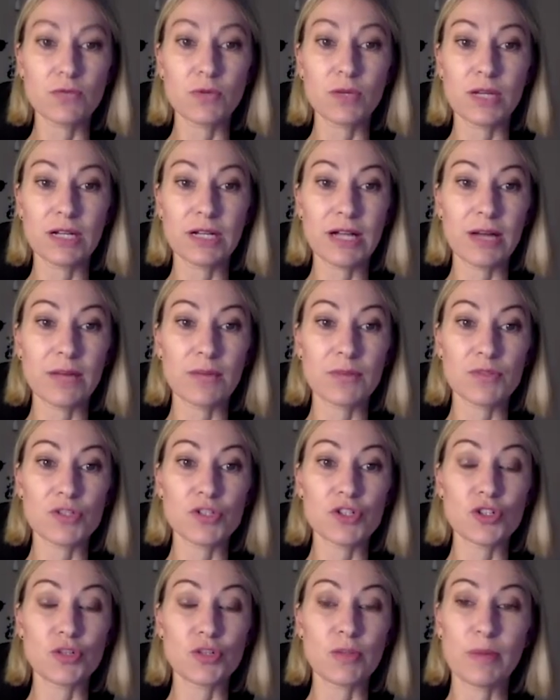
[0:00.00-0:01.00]
when it comes
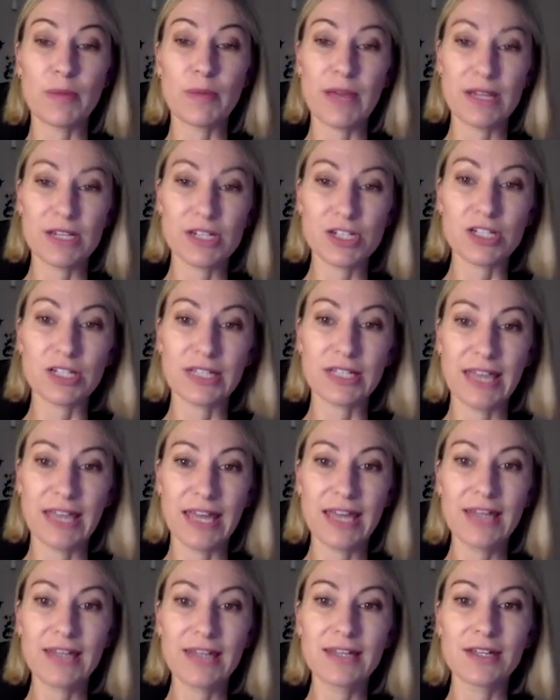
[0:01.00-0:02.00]
to my patient
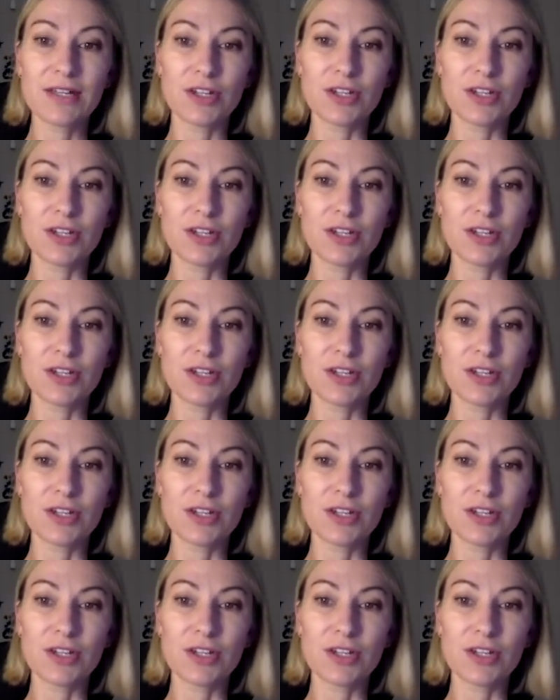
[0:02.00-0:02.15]
care.